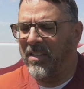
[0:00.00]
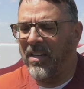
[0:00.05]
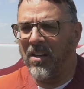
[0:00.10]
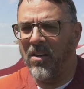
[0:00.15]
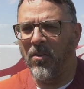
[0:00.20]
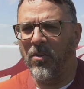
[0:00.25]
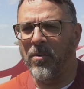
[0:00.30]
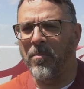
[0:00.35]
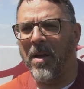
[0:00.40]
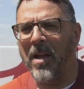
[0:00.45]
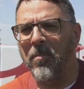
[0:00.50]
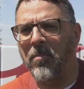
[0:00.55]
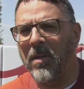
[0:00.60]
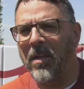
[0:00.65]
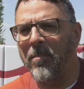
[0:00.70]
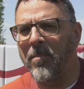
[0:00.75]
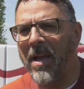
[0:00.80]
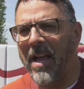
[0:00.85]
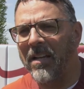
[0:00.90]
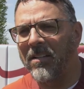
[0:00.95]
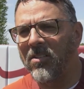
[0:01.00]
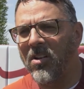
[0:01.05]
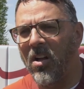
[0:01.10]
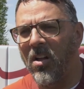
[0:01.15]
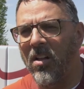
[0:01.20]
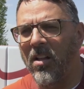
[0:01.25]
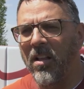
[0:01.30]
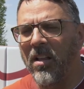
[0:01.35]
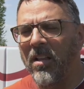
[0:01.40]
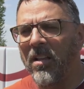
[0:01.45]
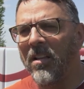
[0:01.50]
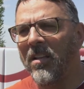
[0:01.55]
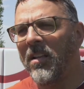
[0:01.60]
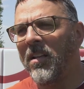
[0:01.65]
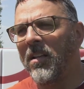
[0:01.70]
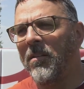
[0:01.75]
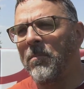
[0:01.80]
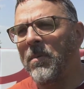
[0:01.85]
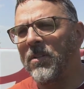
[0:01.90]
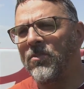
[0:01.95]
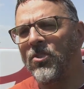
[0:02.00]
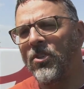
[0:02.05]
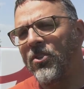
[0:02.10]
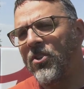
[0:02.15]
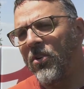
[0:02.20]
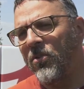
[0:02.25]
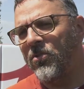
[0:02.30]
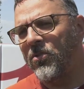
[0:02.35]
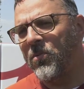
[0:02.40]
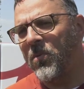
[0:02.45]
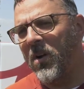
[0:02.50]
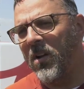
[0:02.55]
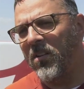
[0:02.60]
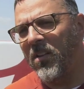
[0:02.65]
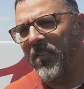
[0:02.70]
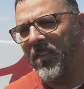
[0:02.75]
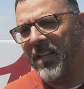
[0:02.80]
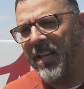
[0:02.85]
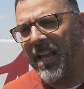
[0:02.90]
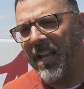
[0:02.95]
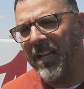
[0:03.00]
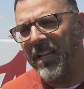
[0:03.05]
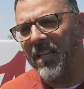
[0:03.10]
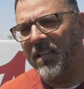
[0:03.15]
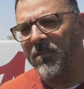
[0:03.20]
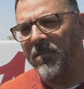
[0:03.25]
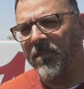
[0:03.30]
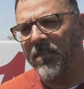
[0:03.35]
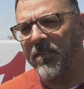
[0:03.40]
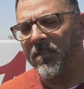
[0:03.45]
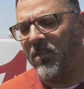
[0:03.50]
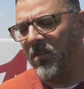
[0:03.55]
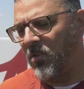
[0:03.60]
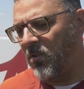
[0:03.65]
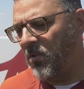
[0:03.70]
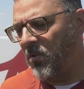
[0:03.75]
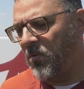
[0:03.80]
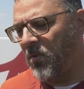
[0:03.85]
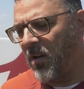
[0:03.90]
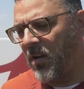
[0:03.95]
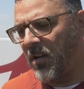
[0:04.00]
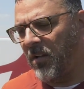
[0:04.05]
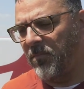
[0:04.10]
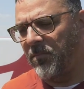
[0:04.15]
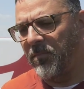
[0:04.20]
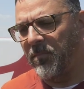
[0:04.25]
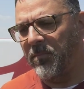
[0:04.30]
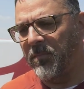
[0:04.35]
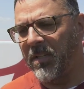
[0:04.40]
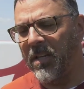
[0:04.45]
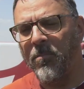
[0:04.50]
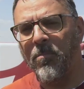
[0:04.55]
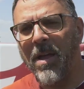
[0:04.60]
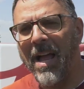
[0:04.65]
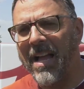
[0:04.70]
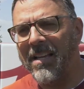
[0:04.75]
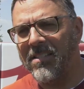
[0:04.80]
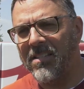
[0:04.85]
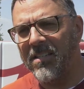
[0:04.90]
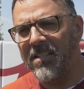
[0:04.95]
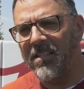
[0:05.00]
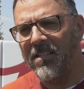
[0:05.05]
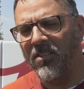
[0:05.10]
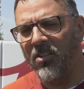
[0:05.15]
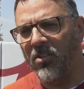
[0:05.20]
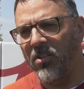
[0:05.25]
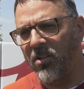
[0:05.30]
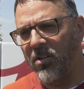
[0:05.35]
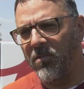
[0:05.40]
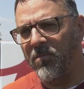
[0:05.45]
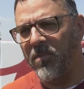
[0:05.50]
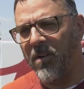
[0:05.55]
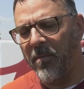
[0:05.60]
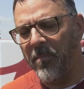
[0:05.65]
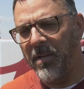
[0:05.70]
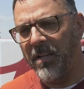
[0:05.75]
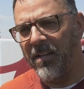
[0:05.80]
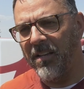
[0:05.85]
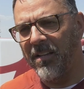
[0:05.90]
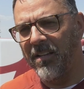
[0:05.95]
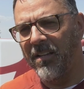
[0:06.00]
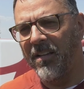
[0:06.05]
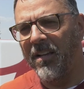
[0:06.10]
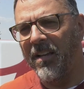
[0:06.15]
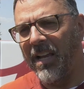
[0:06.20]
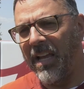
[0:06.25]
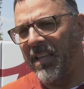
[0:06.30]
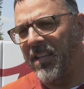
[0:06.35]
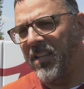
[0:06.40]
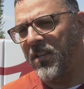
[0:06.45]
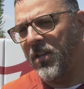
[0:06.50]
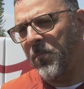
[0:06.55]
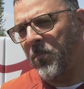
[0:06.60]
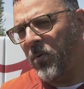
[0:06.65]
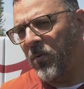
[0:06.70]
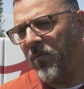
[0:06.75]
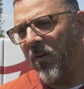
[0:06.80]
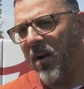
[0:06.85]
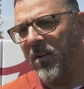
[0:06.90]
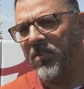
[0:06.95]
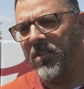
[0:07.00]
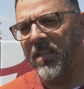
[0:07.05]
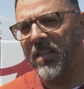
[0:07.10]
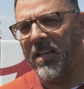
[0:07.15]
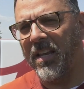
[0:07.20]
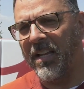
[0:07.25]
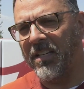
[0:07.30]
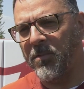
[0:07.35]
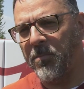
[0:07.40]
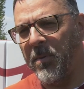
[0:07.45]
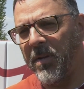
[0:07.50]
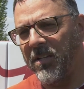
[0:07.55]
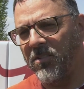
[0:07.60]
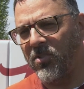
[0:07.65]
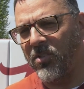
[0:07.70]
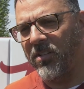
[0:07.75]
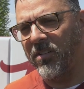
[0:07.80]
You know, there might be a bad call. But you don't dwell on the negative. You get past it, you learn from it, and then you move on to the next pitch.